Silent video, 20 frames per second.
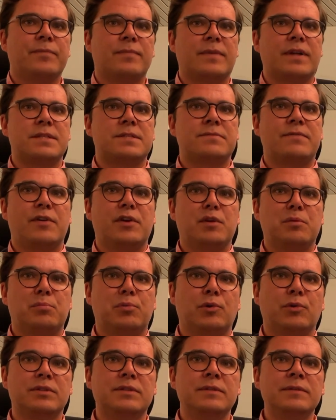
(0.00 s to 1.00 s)
That's very
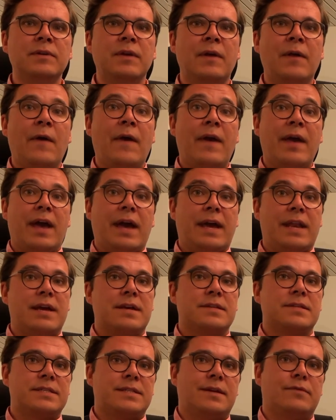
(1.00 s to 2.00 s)
important and
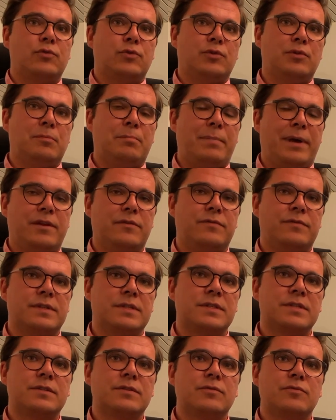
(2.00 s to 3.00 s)
has several
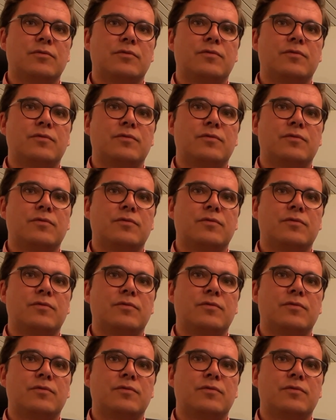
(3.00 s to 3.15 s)
benefits.